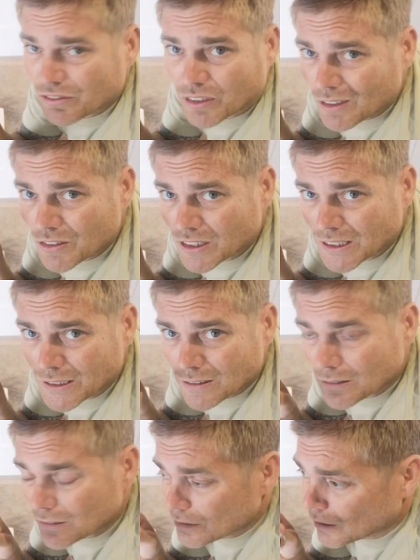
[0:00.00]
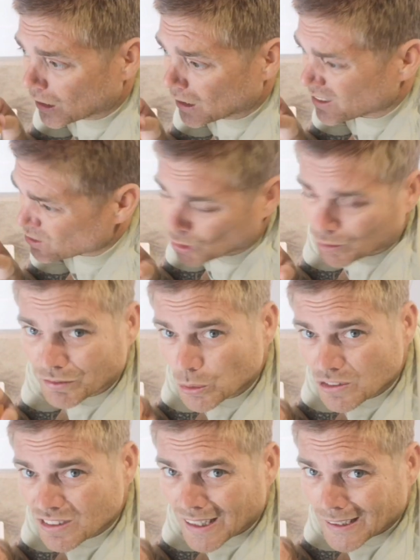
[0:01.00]
for everything. It's not full
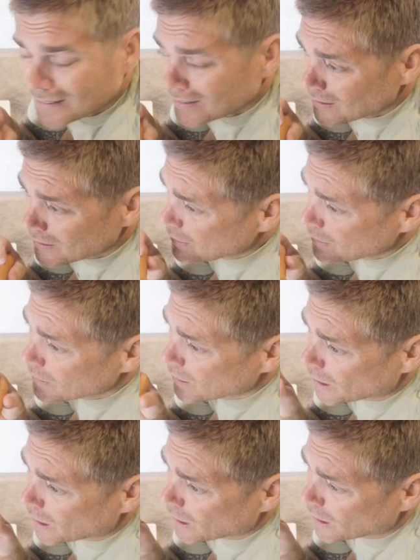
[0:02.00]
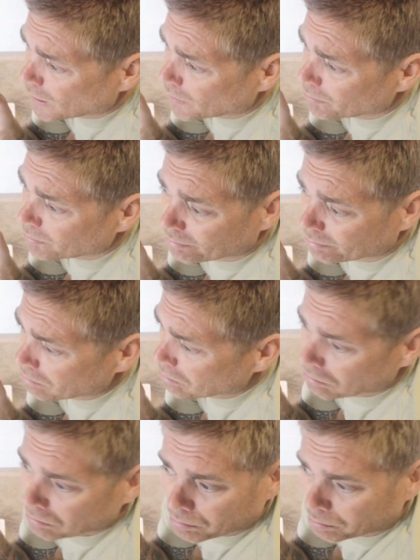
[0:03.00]
tang,
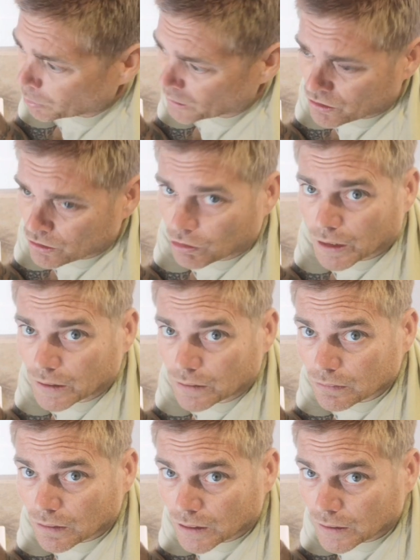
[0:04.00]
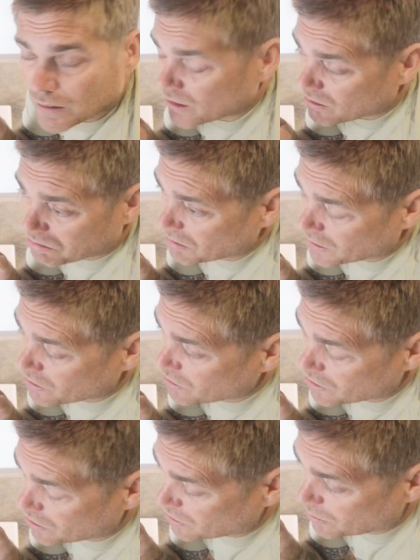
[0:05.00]
but it's great. Like this, it's
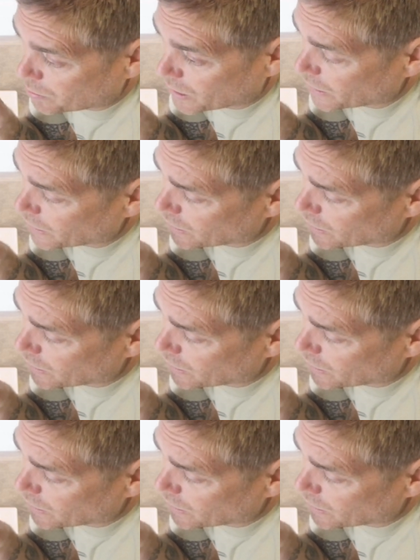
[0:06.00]
just a brilliant